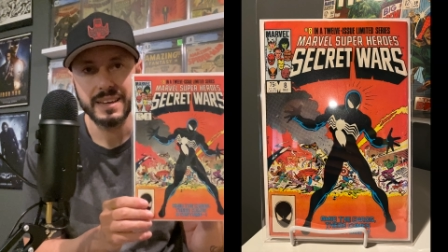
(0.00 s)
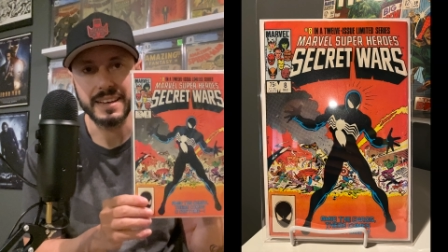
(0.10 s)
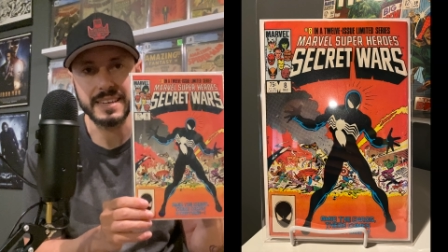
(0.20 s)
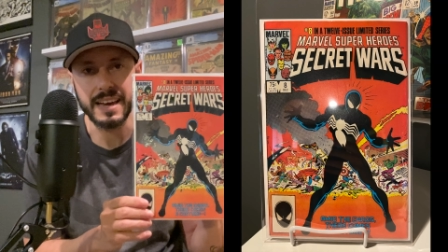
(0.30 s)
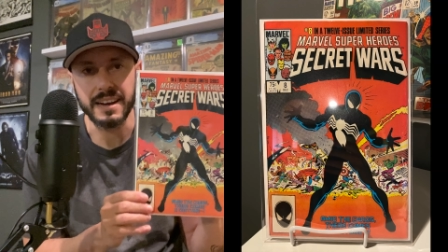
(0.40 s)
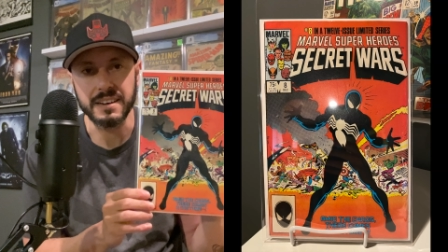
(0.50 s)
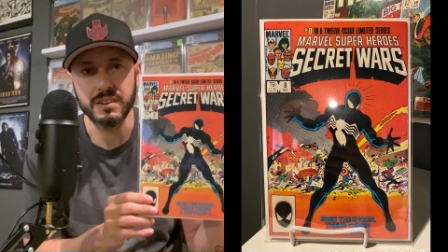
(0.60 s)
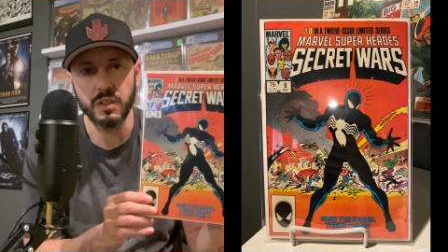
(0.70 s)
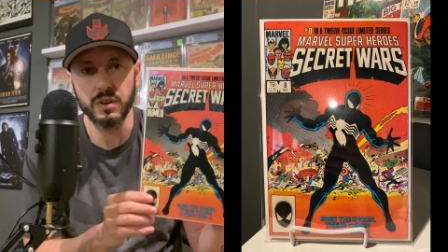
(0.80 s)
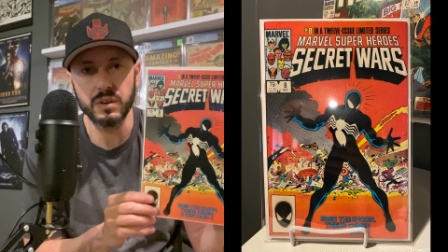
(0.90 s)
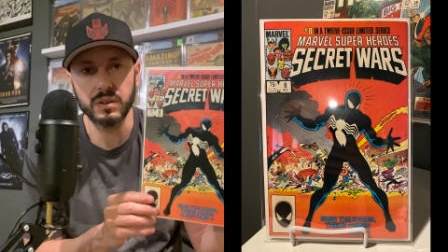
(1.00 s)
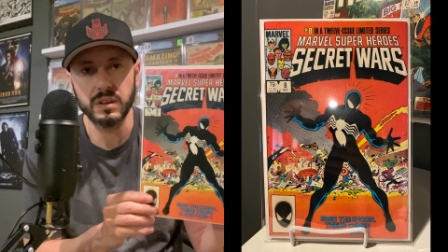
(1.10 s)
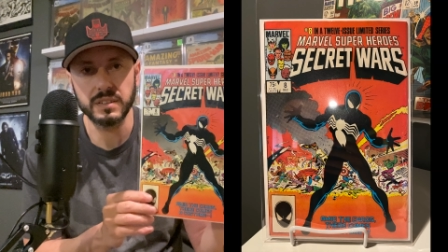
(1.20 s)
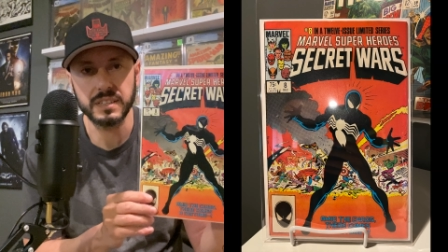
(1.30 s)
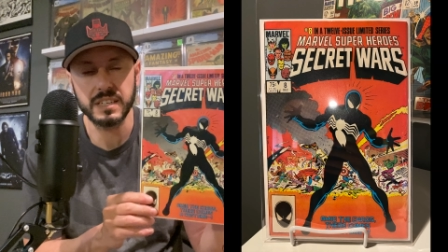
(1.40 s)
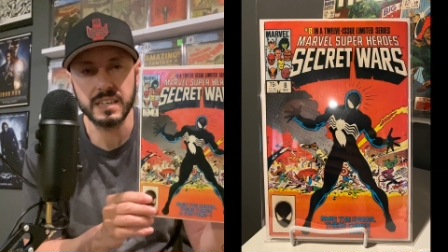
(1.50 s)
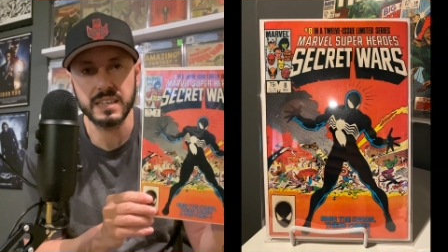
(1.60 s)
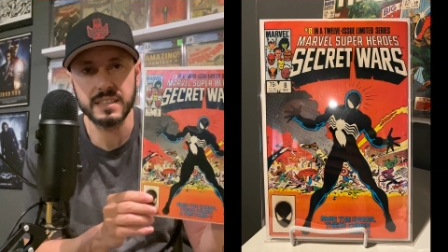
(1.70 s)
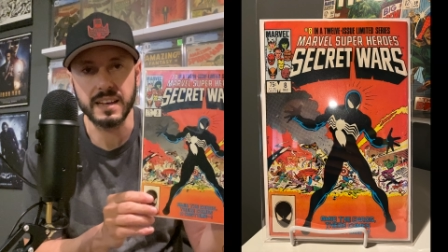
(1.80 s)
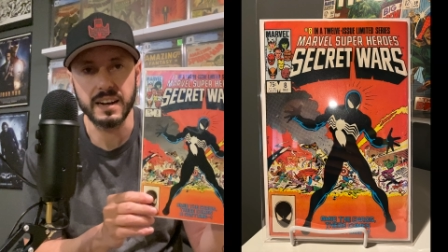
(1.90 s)
Again, another
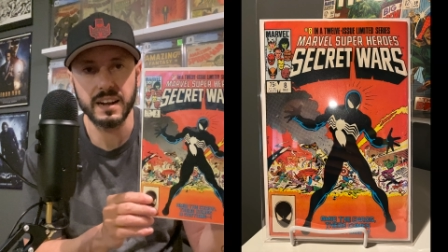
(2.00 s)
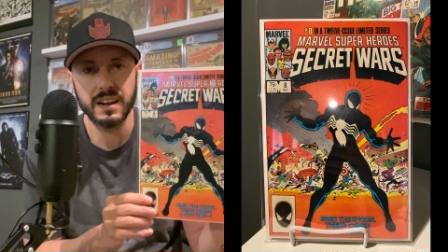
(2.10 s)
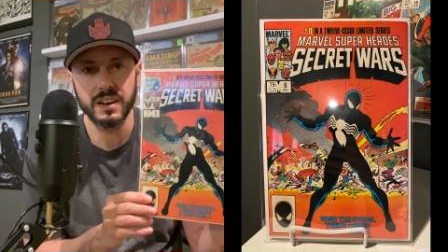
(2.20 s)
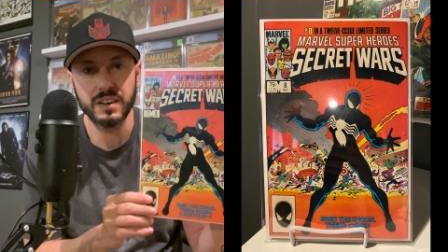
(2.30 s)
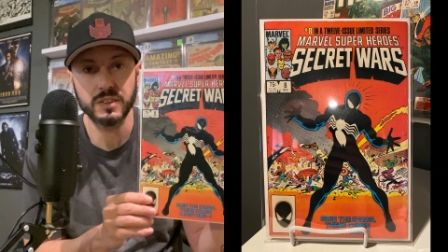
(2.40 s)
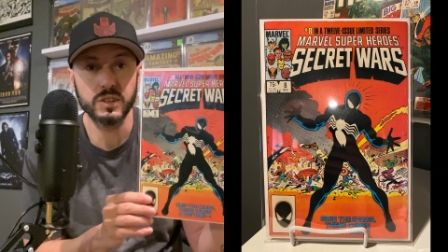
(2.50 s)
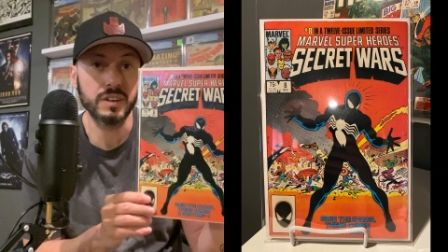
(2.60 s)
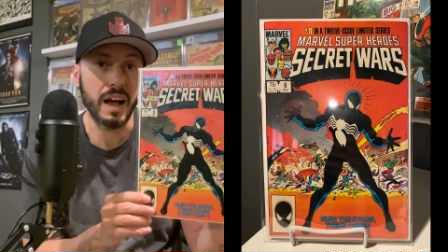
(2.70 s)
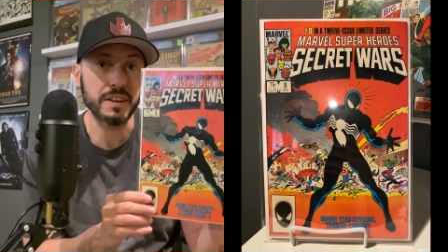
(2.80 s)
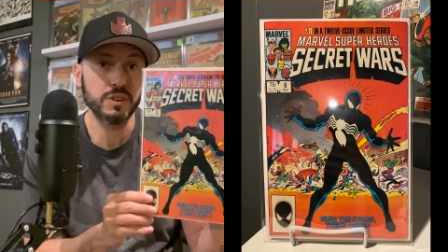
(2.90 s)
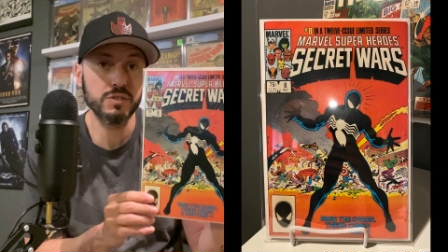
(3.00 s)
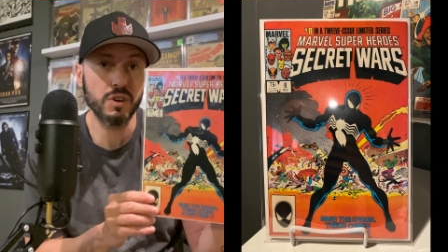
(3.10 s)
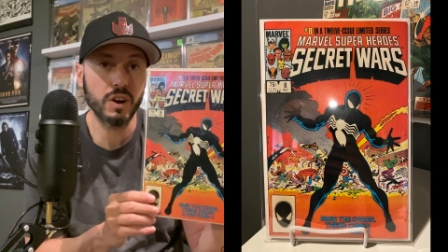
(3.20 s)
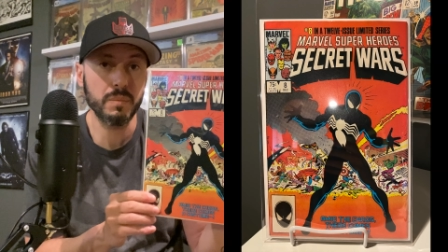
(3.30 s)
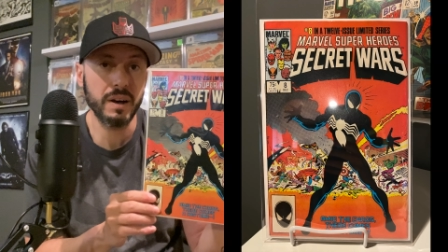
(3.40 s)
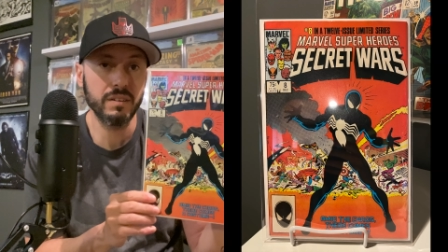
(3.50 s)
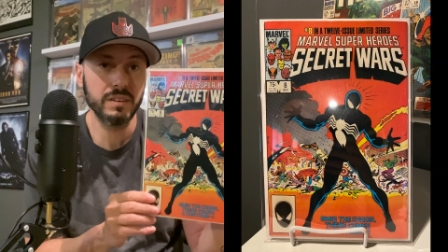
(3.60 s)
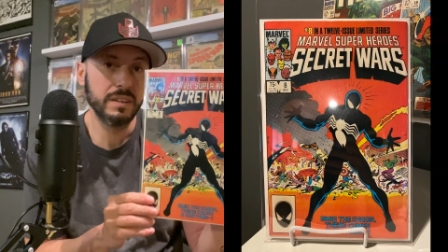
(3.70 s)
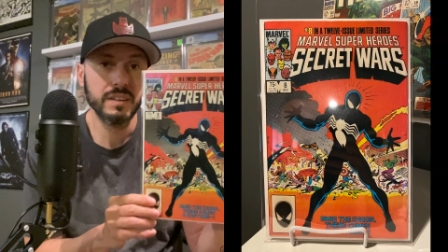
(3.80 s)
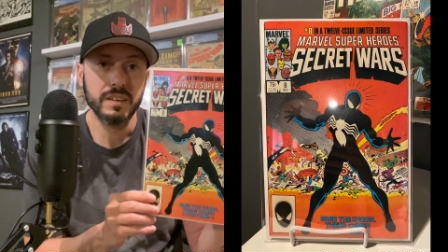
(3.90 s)
key that I could talk
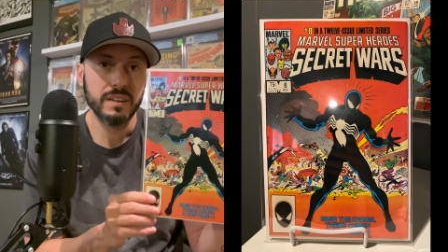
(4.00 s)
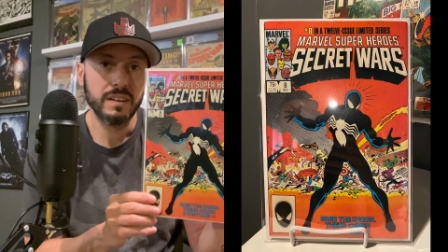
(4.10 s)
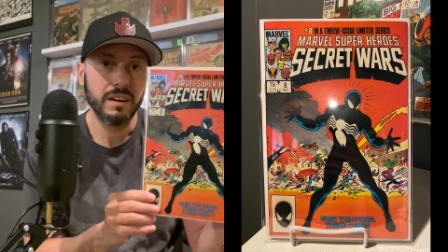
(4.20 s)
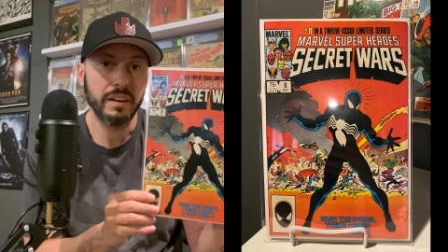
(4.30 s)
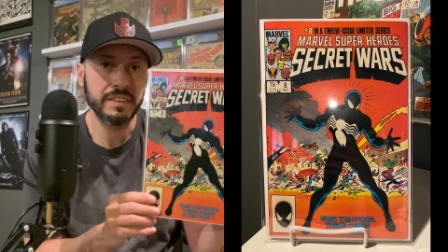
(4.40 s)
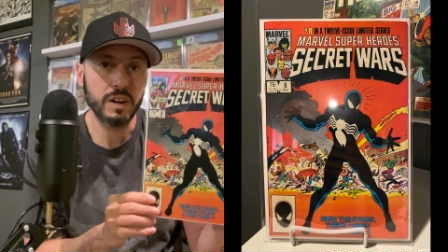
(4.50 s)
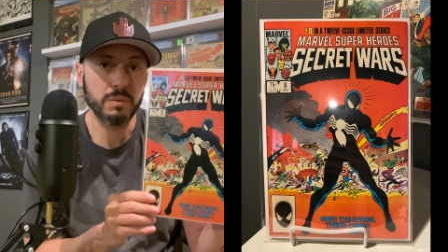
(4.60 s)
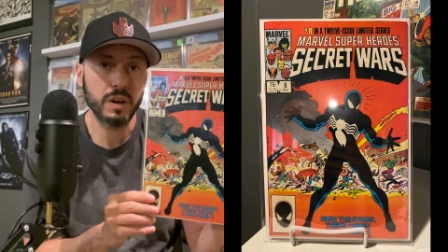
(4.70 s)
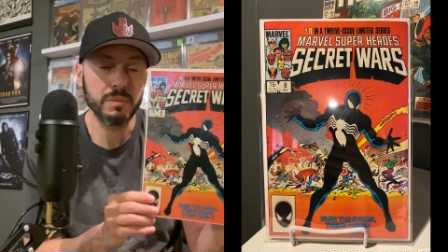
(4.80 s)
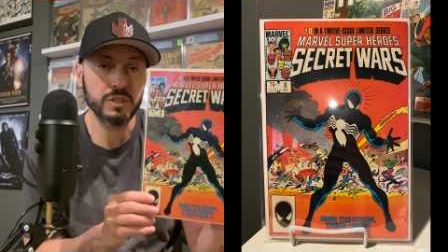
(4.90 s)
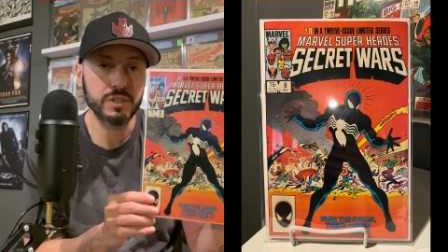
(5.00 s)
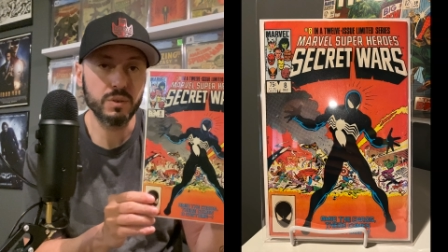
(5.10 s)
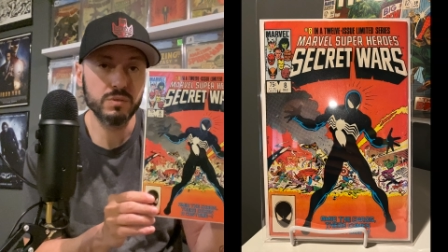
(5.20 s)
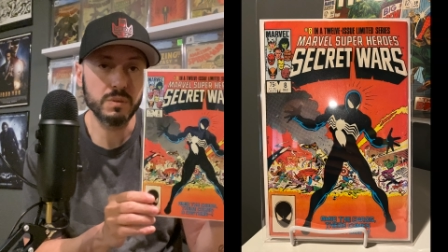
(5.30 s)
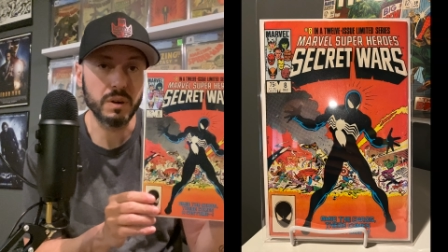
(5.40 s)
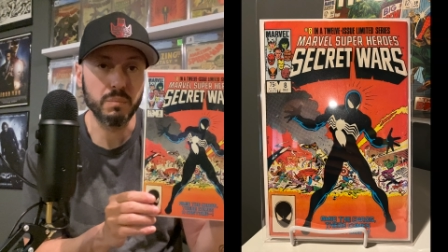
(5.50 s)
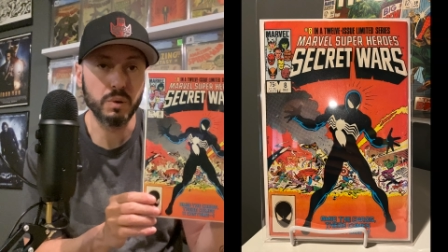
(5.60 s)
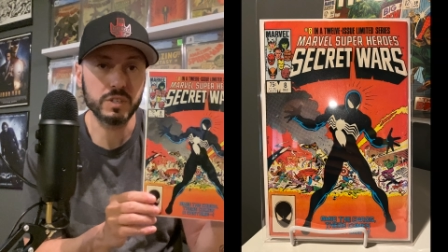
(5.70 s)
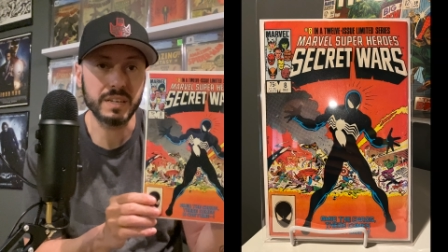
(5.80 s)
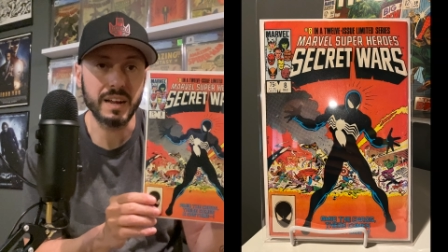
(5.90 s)
about on the upcoming shows about
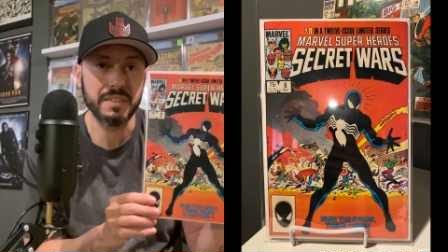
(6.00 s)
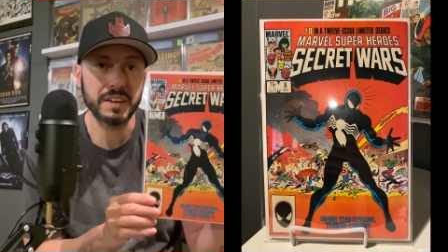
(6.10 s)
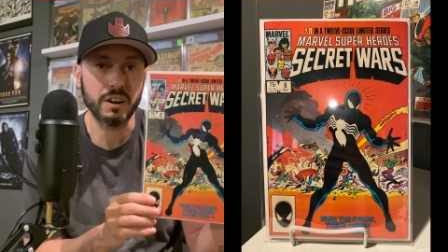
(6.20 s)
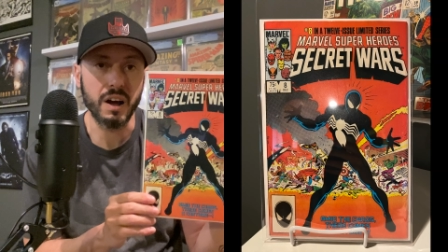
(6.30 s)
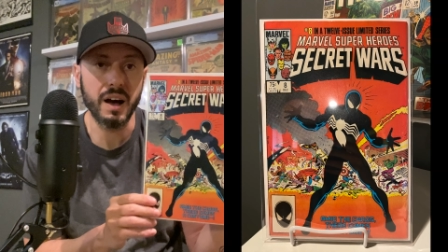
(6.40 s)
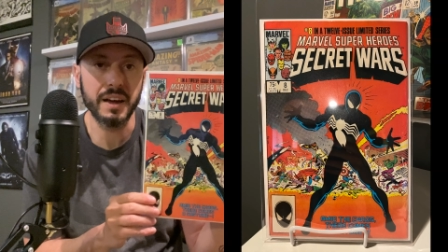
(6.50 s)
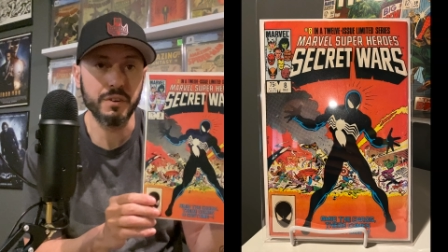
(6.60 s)
books that I think are hot and